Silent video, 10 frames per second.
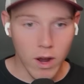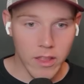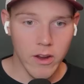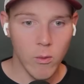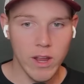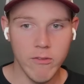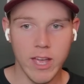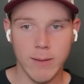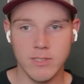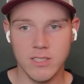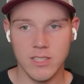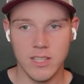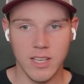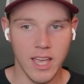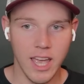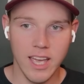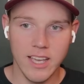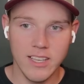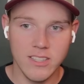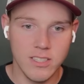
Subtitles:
of their revamps is